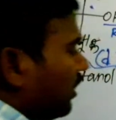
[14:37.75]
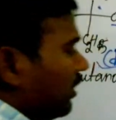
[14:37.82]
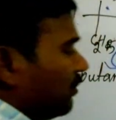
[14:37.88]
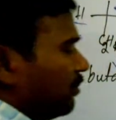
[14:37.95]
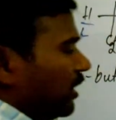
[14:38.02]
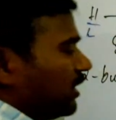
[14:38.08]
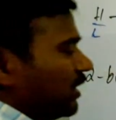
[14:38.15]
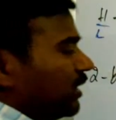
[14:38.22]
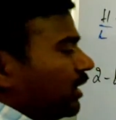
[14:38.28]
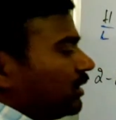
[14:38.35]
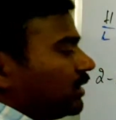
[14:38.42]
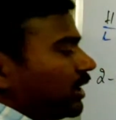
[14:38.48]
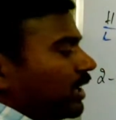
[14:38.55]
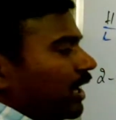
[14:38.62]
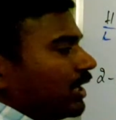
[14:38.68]
But here
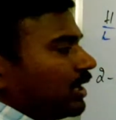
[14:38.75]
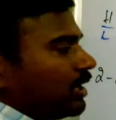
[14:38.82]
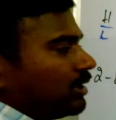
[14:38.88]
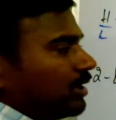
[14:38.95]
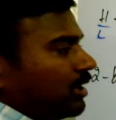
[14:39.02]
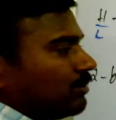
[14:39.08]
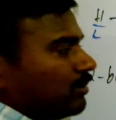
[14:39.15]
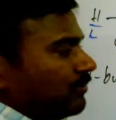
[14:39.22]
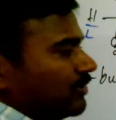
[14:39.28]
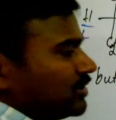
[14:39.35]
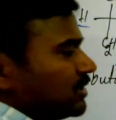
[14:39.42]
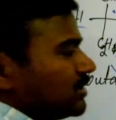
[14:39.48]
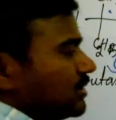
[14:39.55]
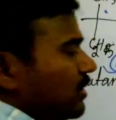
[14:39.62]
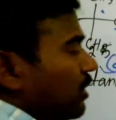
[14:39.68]
the chiral carbon which
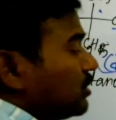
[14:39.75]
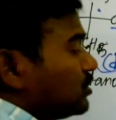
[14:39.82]
is not